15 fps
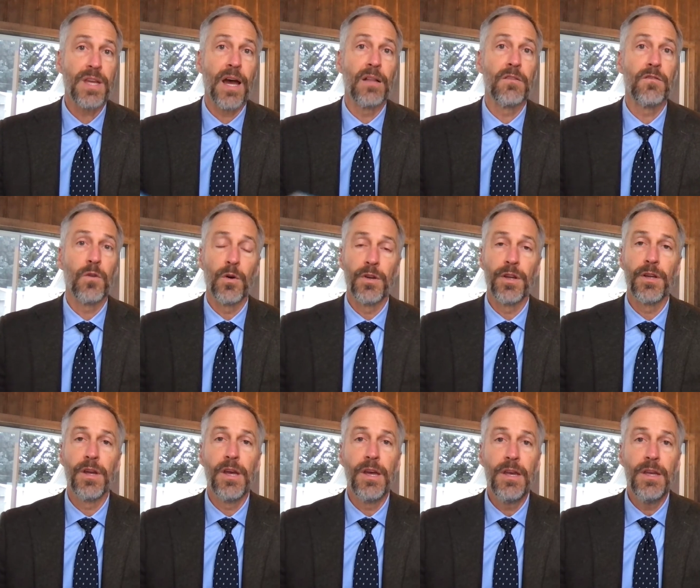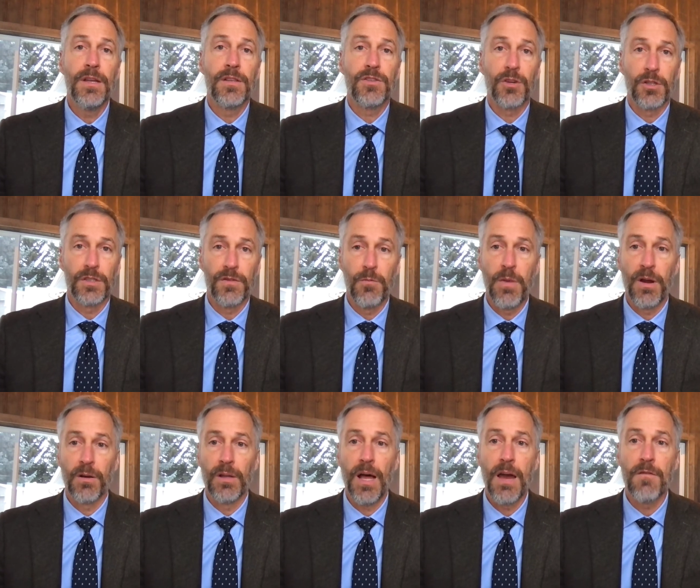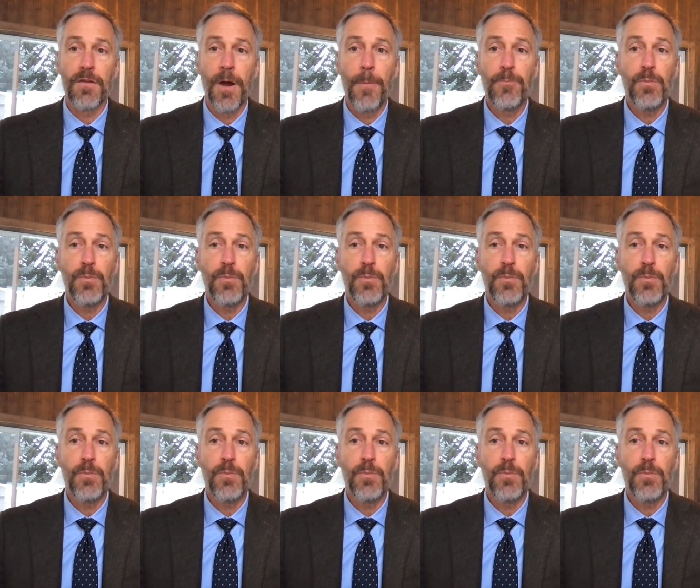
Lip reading: California in search of a better life.